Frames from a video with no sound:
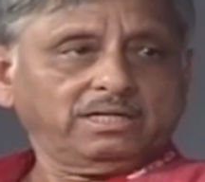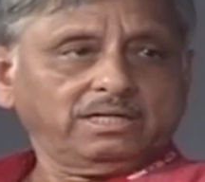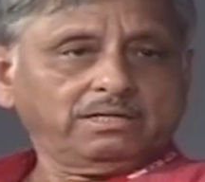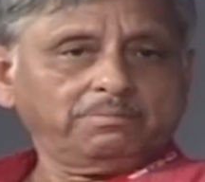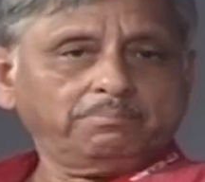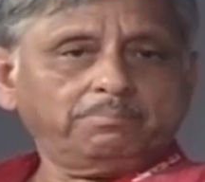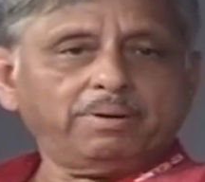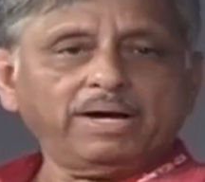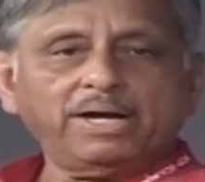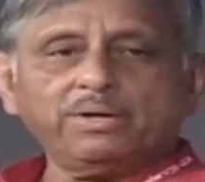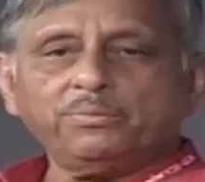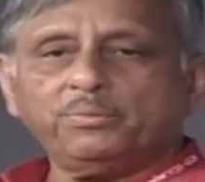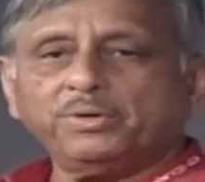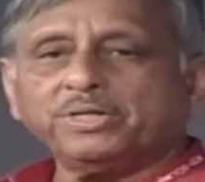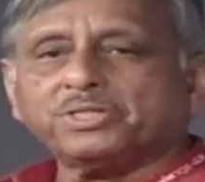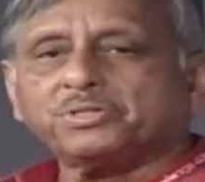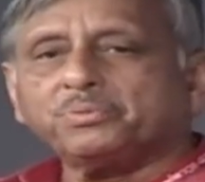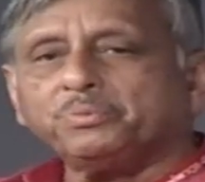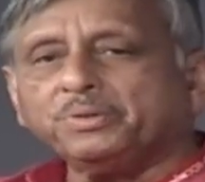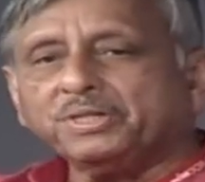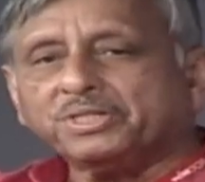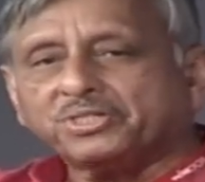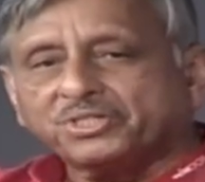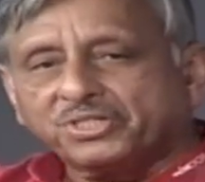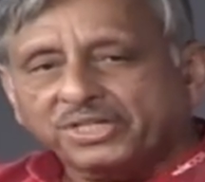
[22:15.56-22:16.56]
by which
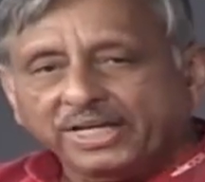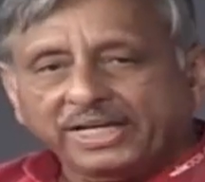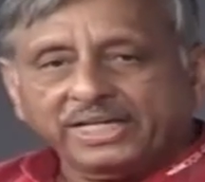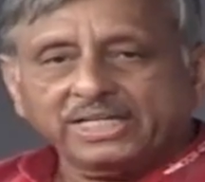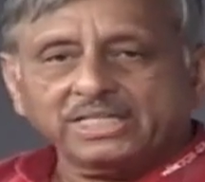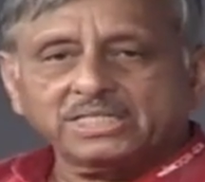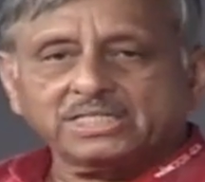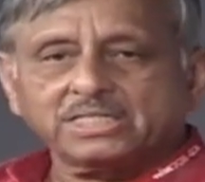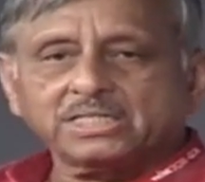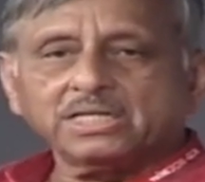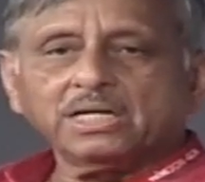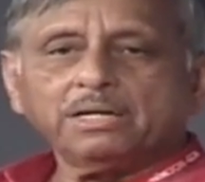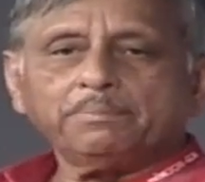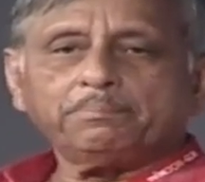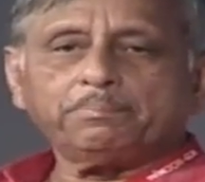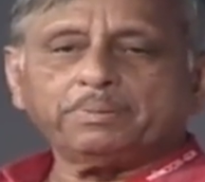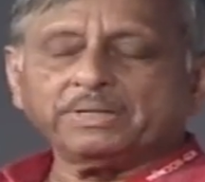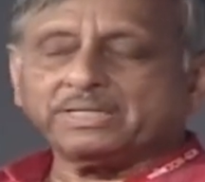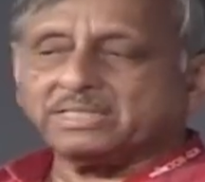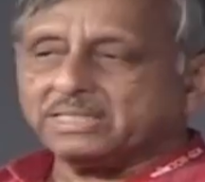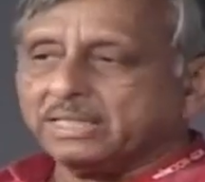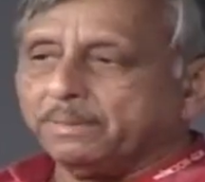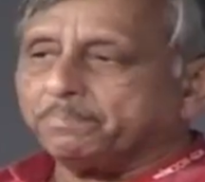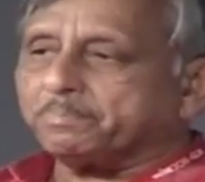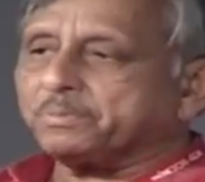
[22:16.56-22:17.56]
we change
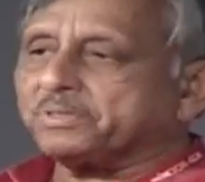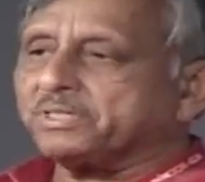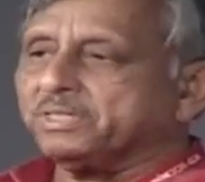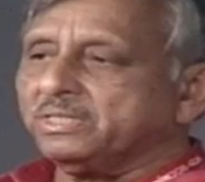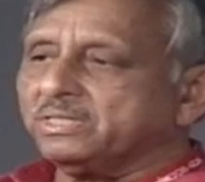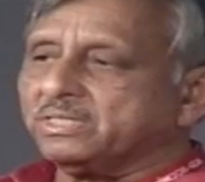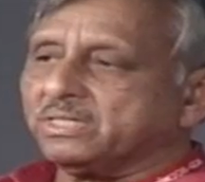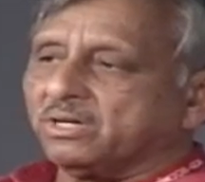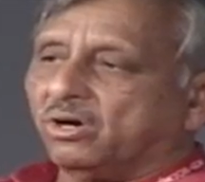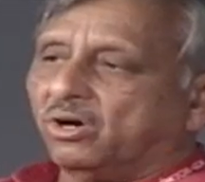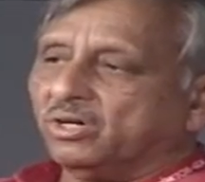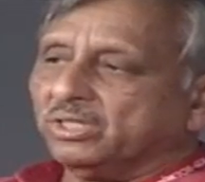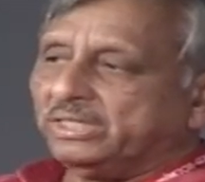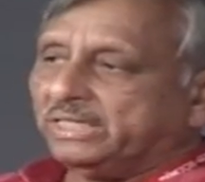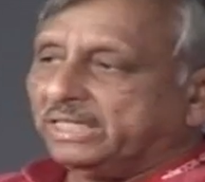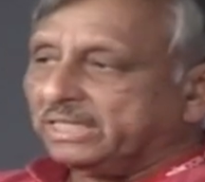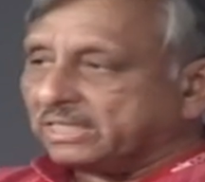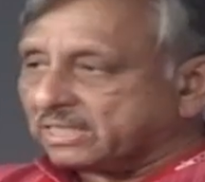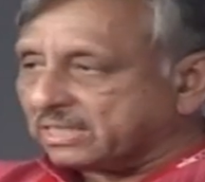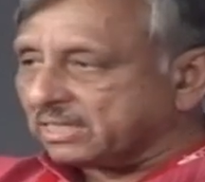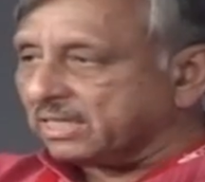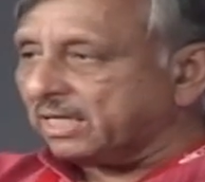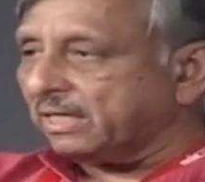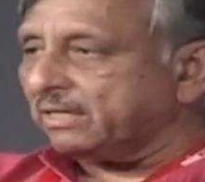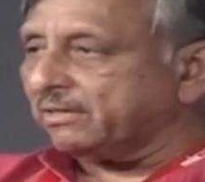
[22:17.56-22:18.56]
perceptions on each
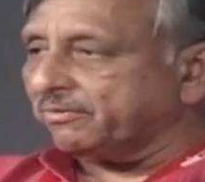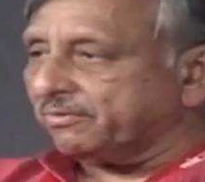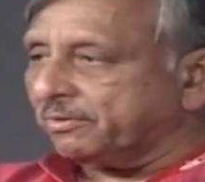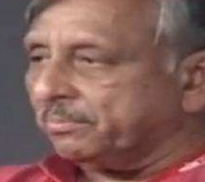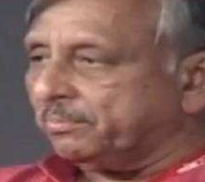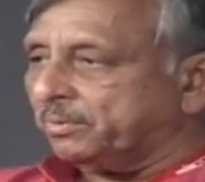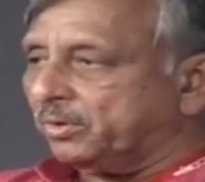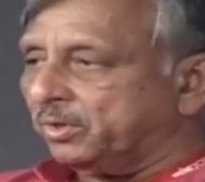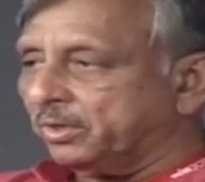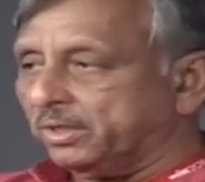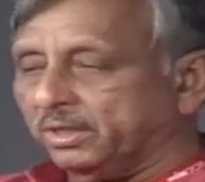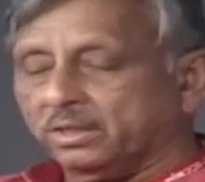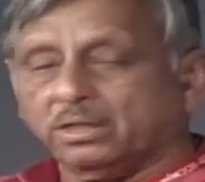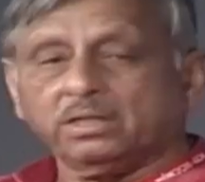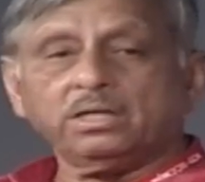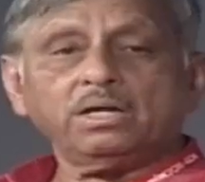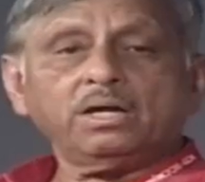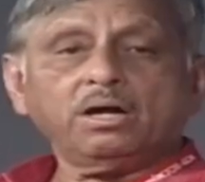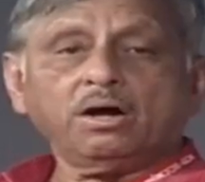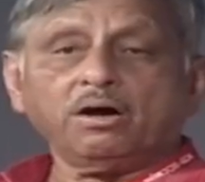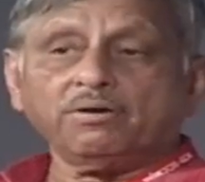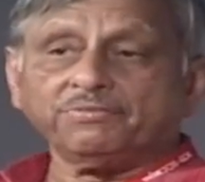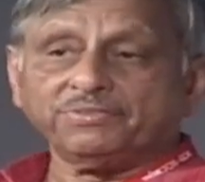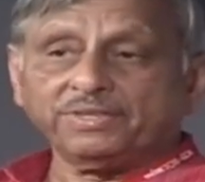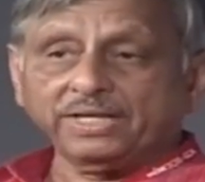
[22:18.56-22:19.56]
side of the border
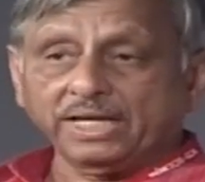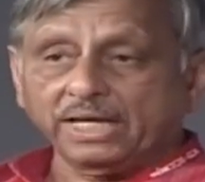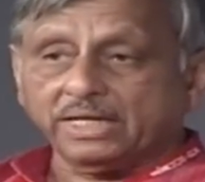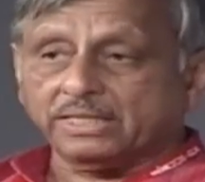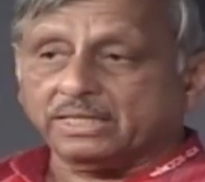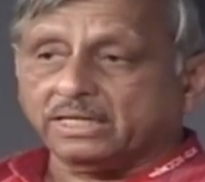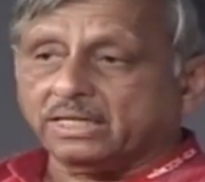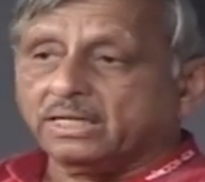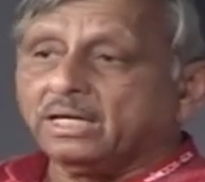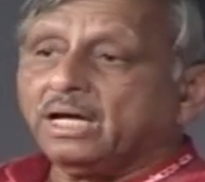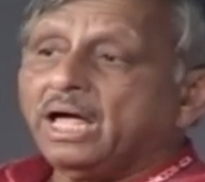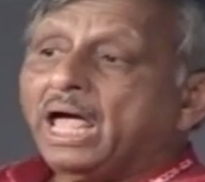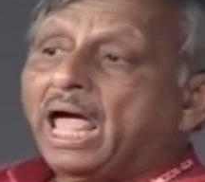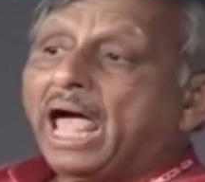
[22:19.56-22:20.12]
of the other,